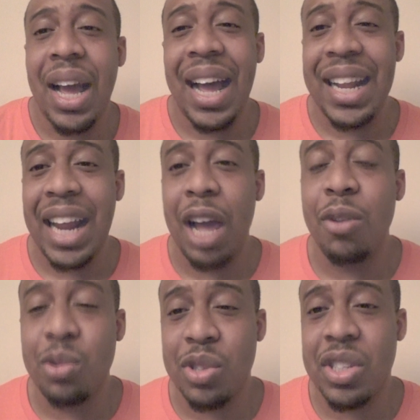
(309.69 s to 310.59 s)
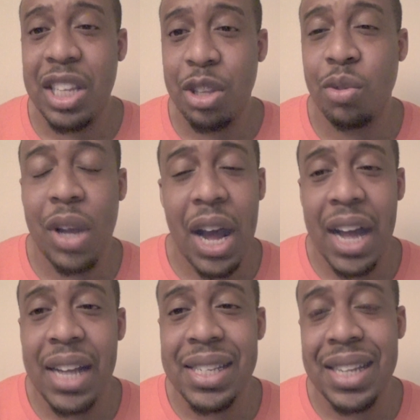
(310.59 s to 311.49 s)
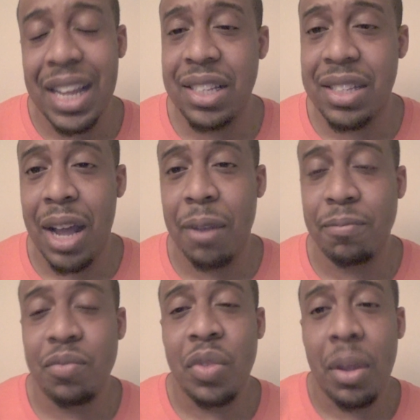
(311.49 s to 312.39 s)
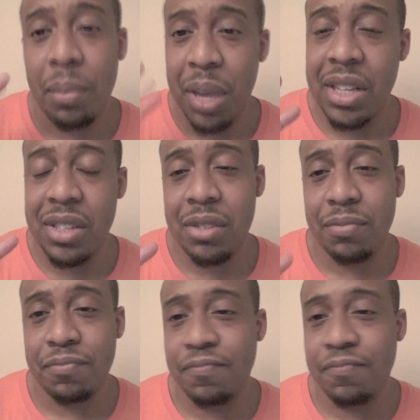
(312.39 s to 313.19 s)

and I will see you guys next time. Peace.